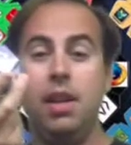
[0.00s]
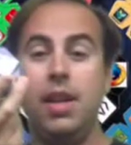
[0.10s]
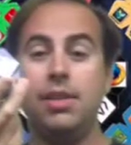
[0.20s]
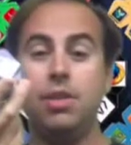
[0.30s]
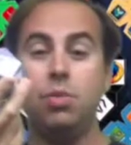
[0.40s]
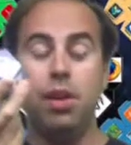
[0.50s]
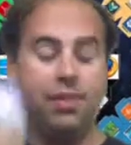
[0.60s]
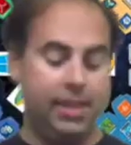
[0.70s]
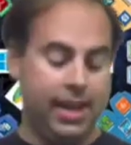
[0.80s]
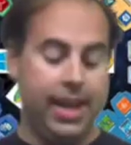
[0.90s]
as a
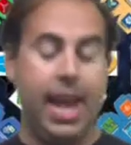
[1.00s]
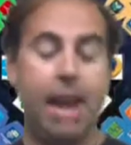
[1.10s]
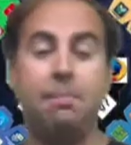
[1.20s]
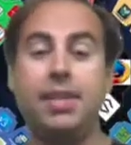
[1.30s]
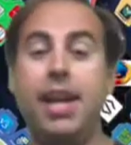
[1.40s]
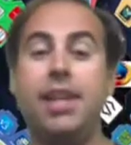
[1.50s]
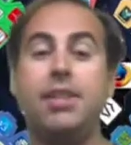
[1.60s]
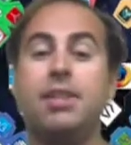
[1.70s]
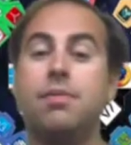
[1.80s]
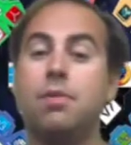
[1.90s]
12-sided app
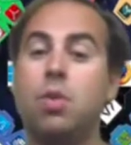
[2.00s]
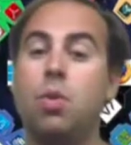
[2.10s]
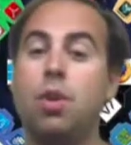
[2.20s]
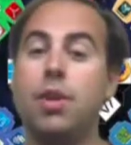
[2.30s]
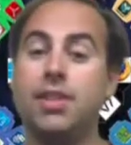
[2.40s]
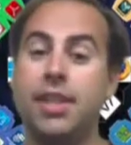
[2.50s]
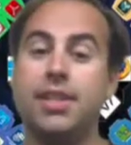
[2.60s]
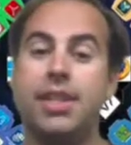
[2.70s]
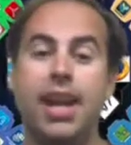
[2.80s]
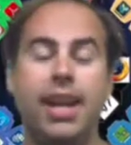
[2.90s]
dice or a
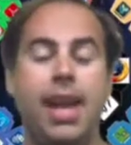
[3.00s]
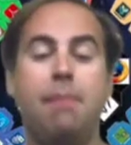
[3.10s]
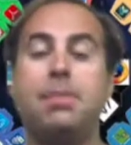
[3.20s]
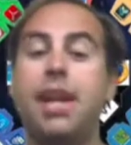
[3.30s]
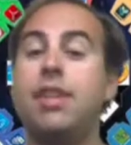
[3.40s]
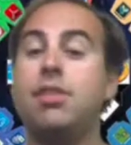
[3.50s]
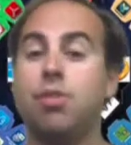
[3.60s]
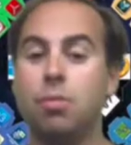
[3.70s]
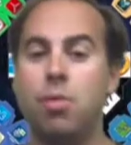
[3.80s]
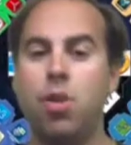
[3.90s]
6-sided app
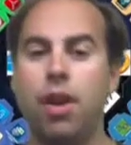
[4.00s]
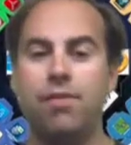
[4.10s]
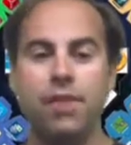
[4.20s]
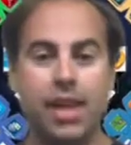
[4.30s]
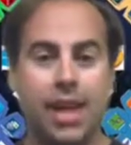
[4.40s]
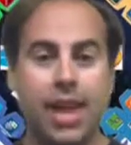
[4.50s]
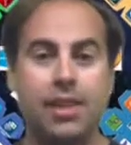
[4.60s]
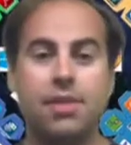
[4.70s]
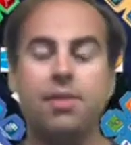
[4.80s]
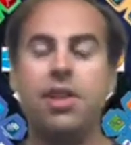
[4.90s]
dice or more.
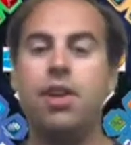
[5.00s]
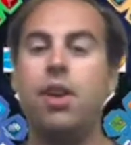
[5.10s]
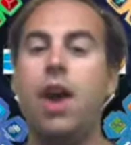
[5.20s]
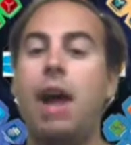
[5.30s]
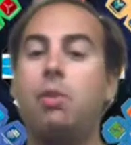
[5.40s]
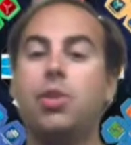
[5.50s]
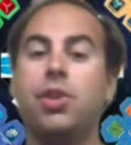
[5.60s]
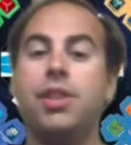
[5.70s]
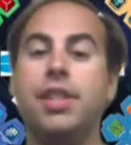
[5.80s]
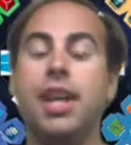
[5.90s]
In this video, I will
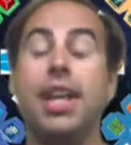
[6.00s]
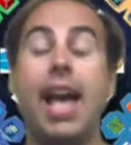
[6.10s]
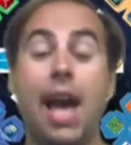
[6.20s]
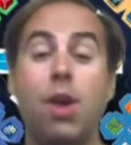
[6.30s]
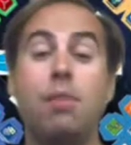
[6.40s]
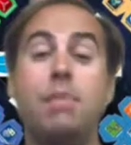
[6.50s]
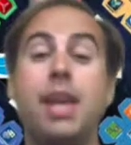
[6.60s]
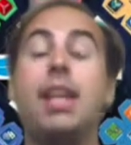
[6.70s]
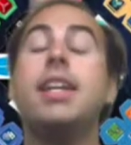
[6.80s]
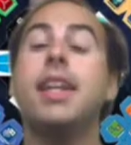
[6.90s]
show you exactly how to
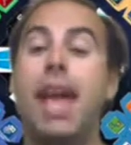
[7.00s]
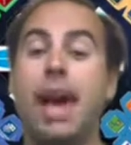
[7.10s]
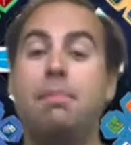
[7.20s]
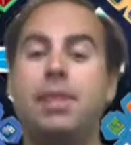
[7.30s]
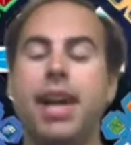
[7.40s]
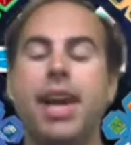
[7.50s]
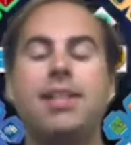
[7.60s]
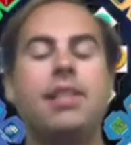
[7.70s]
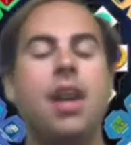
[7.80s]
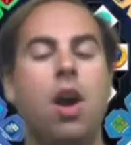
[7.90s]
make app
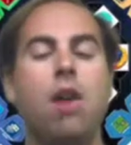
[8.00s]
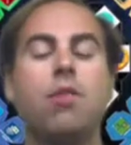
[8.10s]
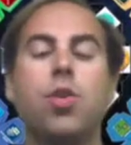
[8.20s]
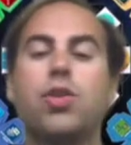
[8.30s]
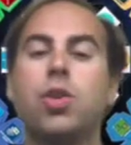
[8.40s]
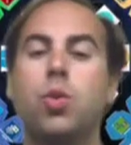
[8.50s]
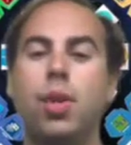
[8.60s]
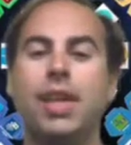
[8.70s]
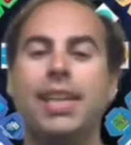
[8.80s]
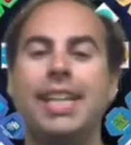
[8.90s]
dice, of course,
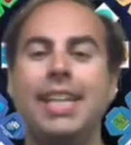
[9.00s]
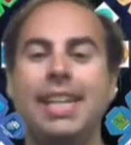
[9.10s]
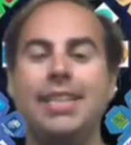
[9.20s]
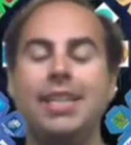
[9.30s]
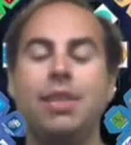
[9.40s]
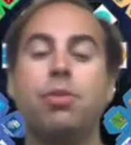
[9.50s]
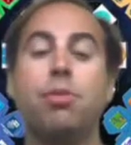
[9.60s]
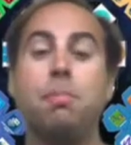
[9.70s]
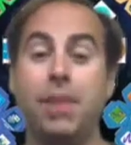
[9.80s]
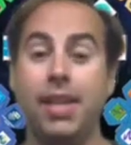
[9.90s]
quickly and easily
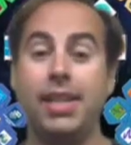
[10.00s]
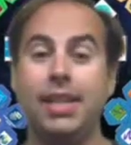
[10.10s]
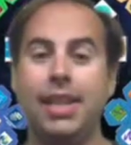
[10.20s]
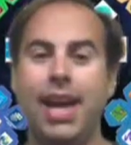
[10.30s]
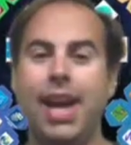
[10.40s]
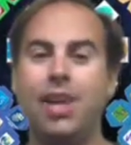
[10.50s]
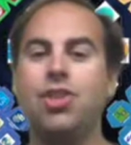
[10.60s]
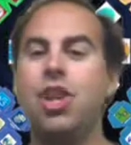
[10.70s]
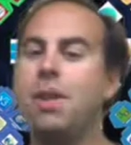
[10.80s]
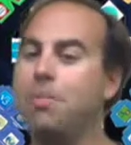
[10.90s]
through pick
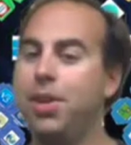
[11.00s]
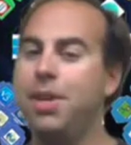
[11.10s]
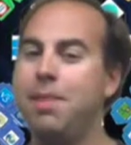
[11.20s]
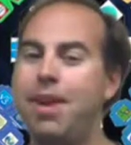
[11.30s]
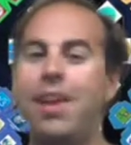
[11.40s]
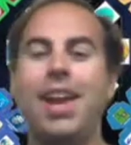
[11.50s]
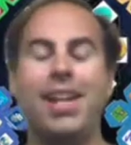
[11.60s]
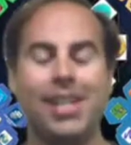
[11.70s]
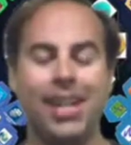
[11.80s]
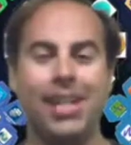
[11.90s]
collage, printing them out,
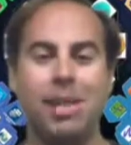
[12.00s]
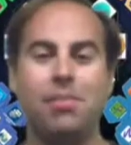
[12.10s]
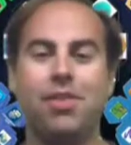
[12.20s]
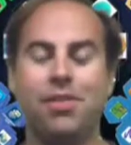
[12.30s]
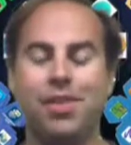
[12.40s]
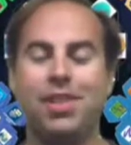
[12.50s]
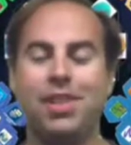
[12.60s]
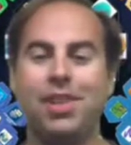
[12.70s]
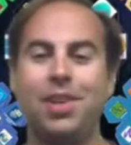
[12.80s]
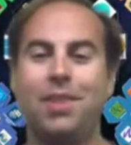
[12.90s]
and cutting them for
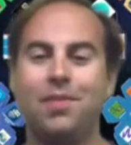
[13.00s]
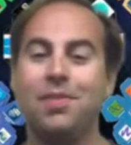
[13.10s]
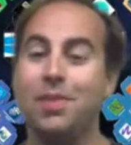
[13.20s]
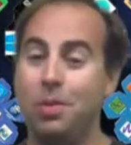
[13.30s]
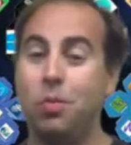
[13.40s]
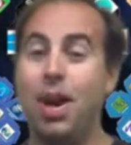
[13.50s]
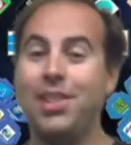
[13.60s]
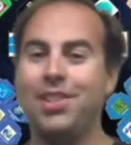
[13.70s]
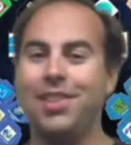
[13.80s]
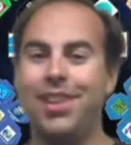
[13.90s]
physical.
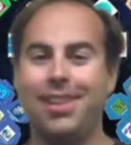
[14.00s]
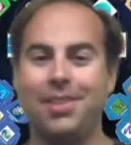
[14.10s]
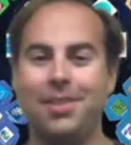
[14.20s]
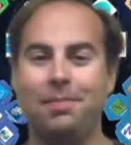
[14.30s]
Watch this.